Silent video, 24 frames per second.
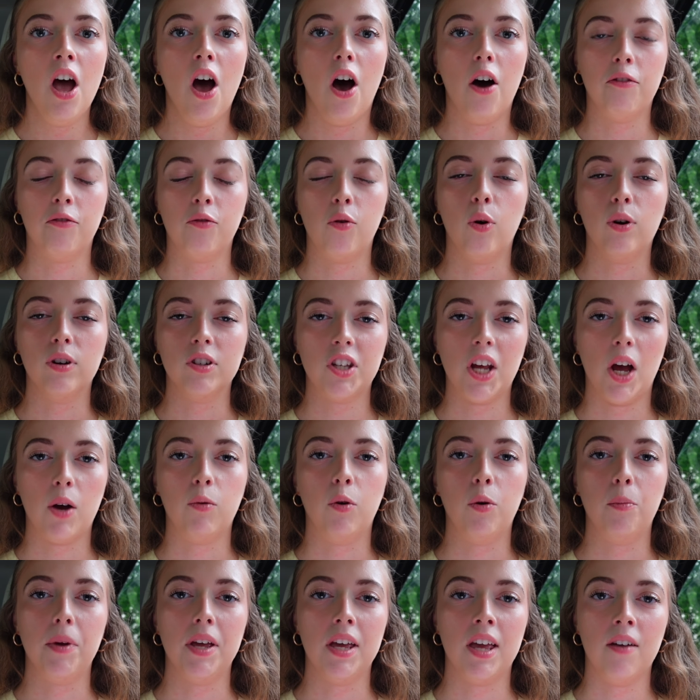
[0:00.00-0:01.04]
Of course, I
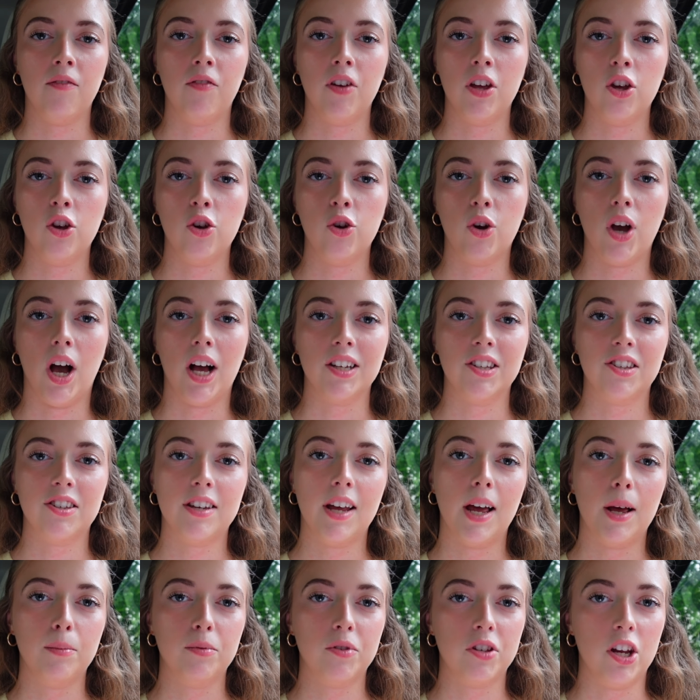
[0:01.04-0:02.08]
will be giving you guys
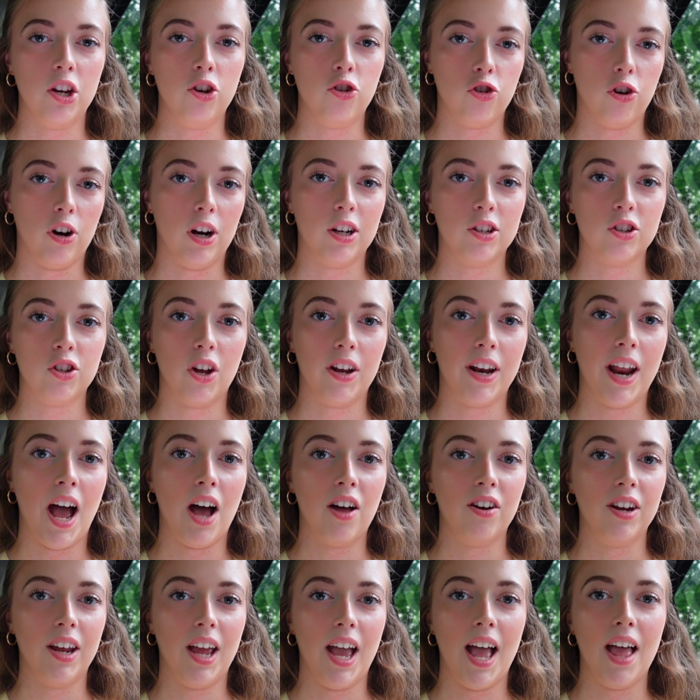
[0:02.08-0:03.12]
tips and tricks on
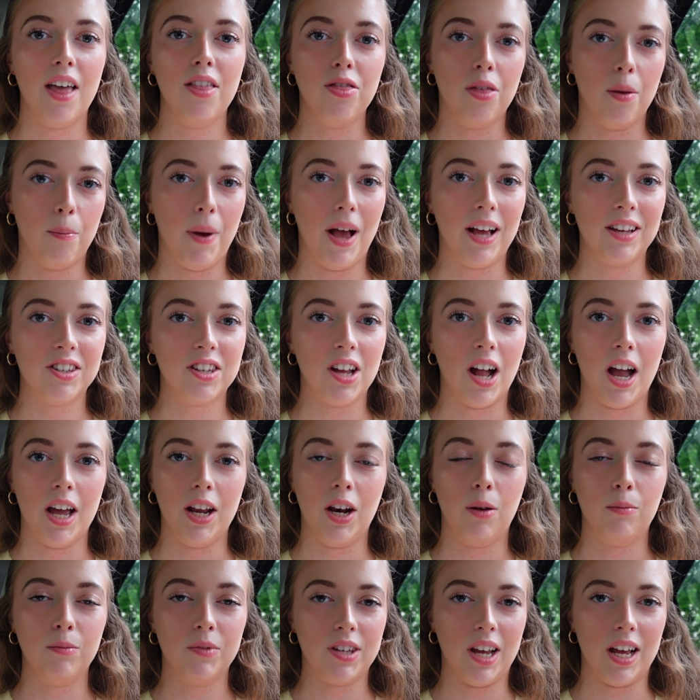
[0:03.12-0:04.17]
how to get the best
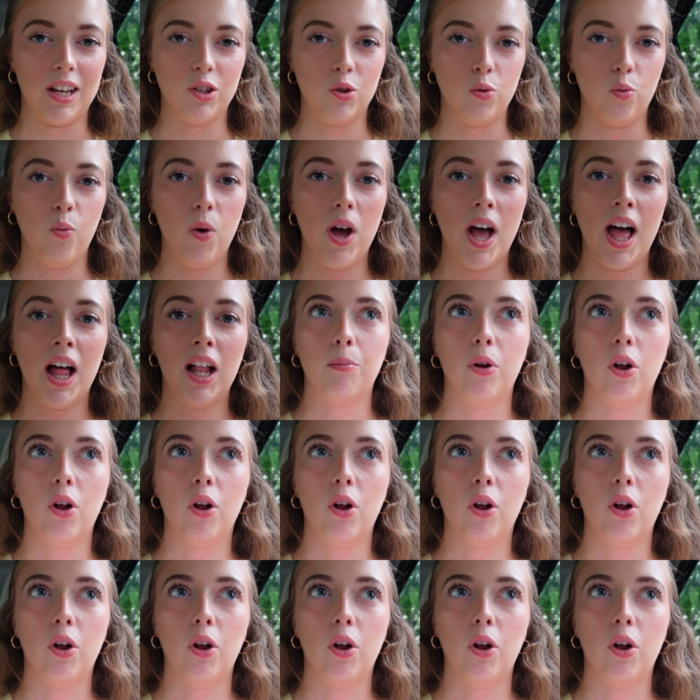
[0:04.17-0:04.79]
items as well.